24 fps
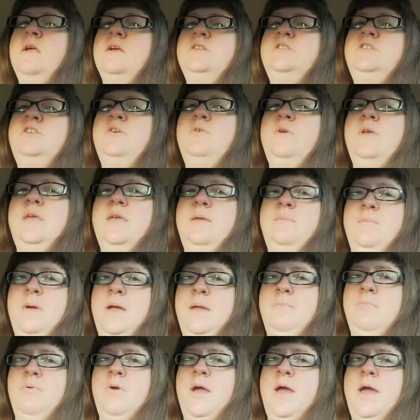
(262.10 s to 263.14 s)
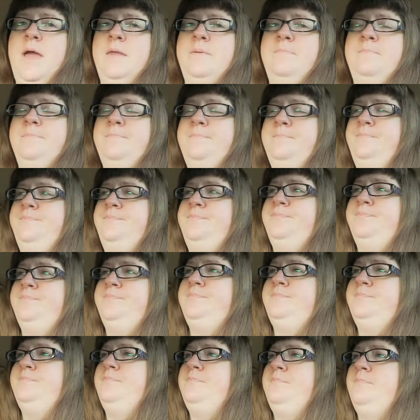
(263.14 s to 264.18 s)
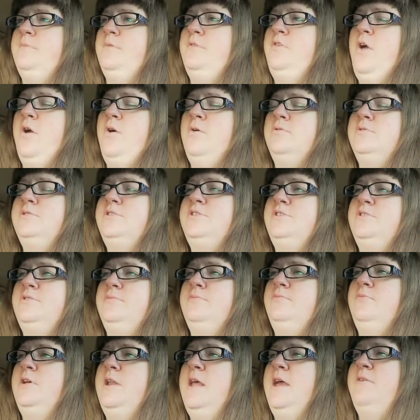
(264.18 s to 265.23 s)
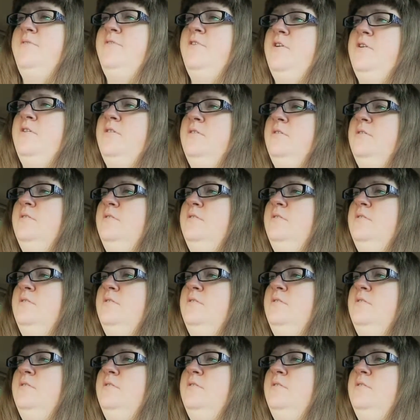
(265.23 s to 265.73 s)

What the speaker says: to eat my bread, toast, whatever,